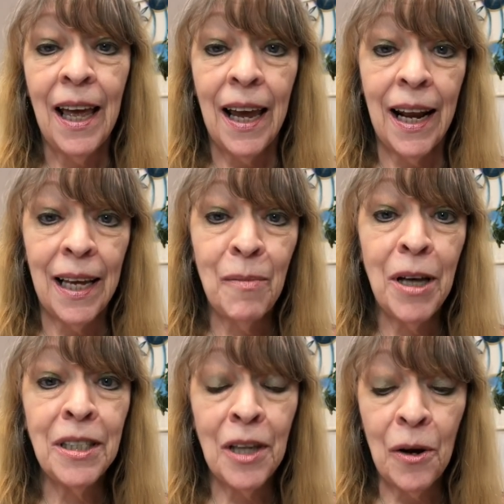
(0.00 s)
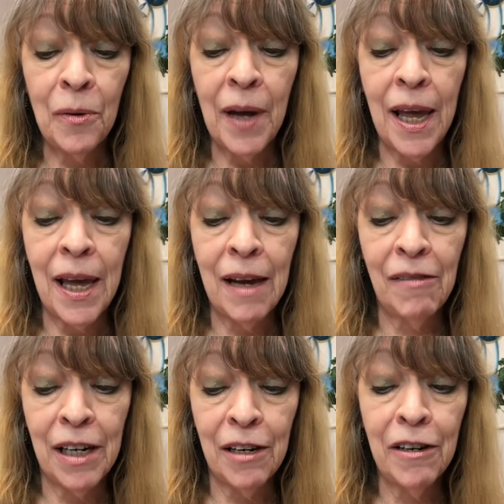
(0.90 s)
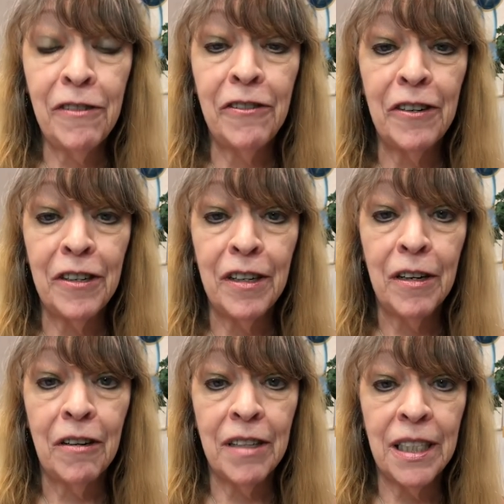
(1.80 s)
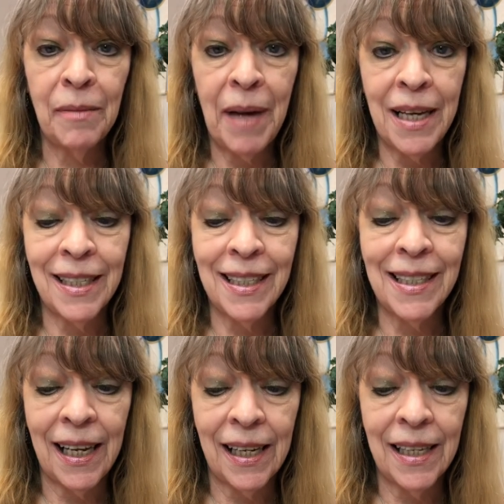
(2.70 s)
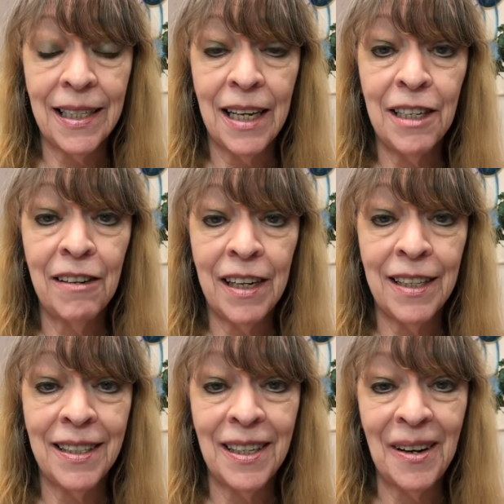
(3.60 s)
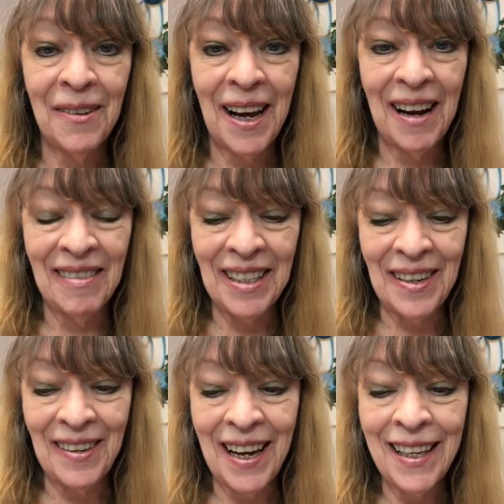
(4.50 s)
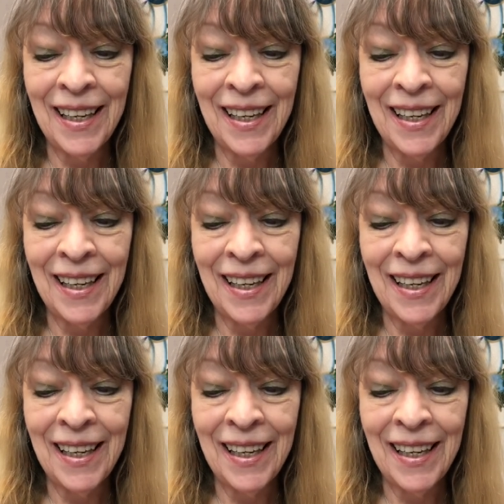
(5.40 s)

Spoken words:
and I am also a reader for Crystal Magic Psychic Center in Sedona, Arizona.